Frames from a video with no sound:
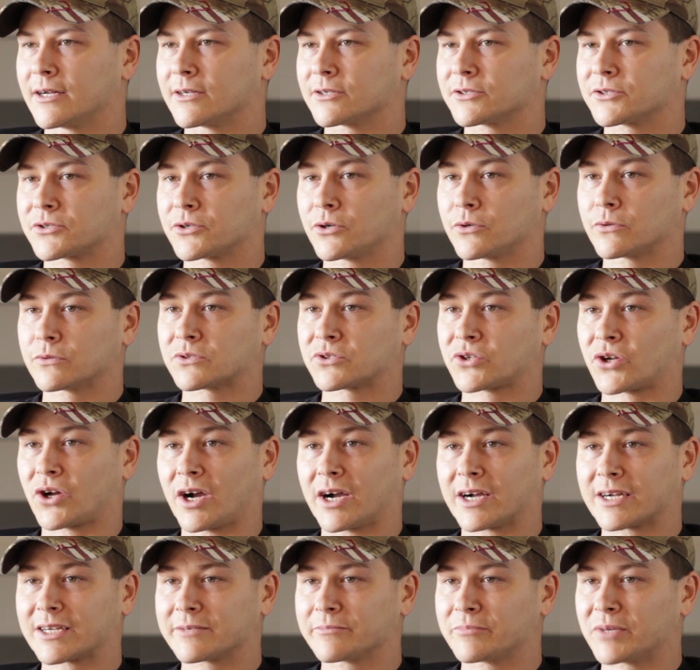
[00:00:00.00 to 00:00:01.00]
So
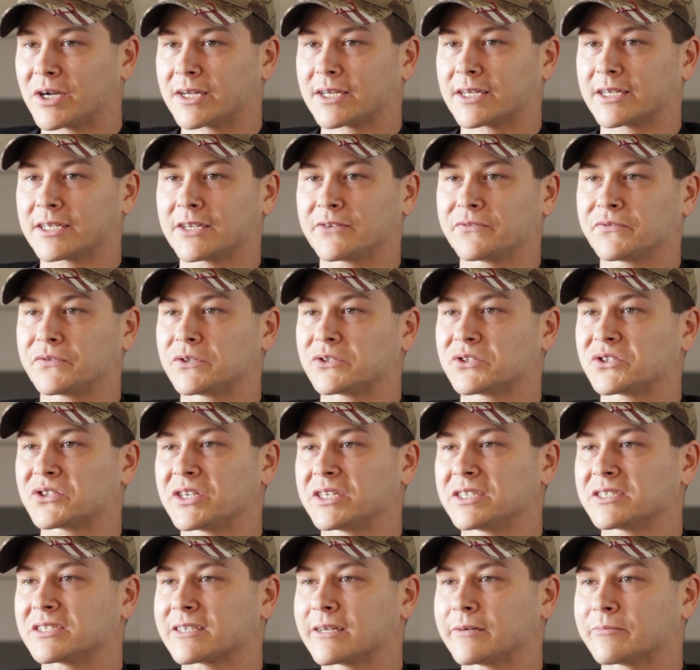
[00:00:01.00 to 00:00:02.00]
talk about it. If you
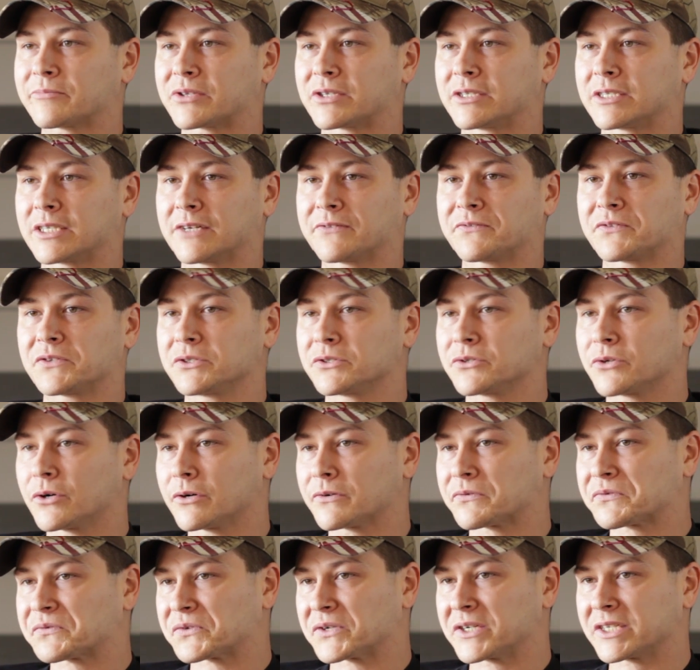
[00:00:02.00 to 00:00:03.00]
see something, if you know
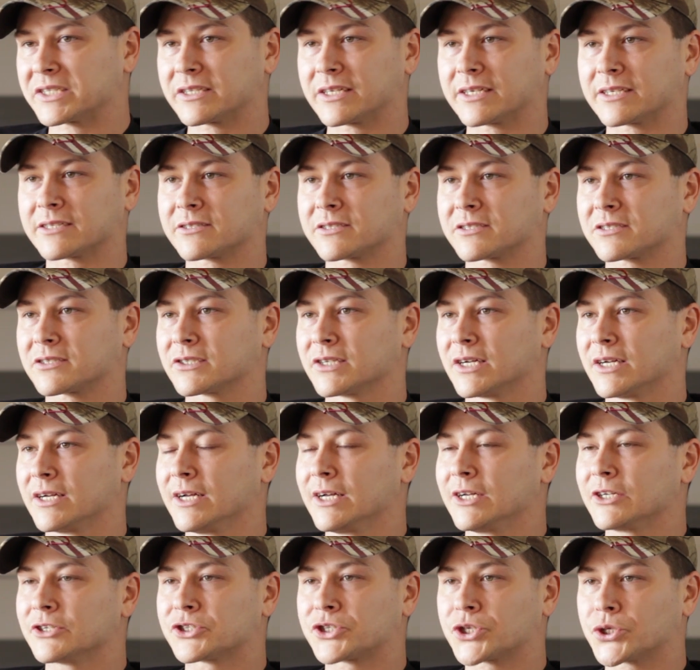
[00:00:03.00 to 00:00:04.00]
a friend that's
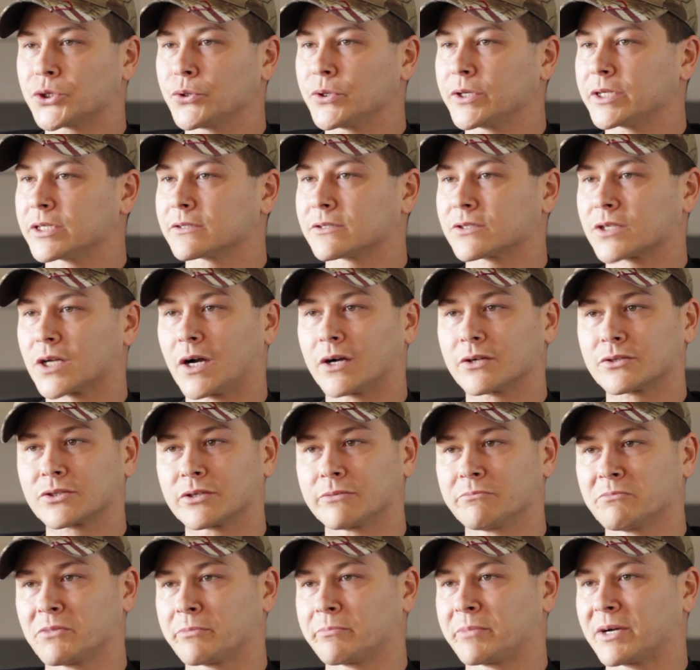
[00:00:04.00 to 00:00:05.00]
chewing, talk
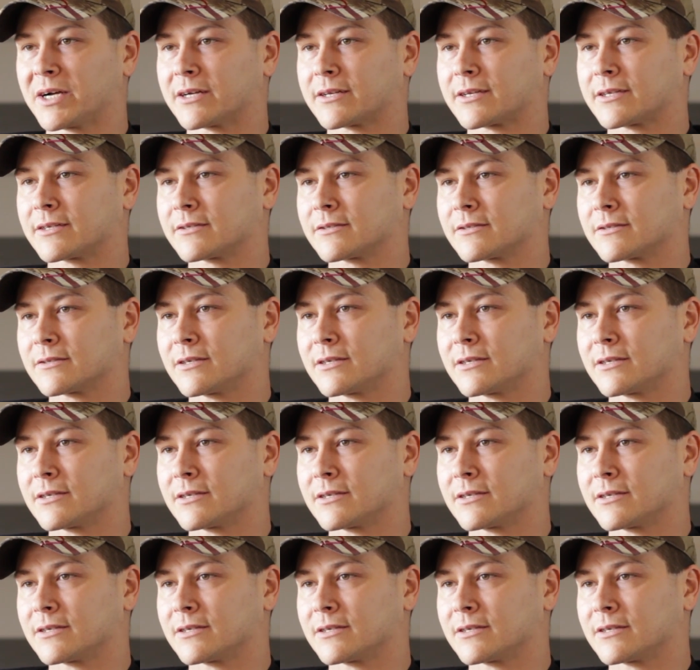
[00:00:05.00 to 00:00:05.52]
to them about it.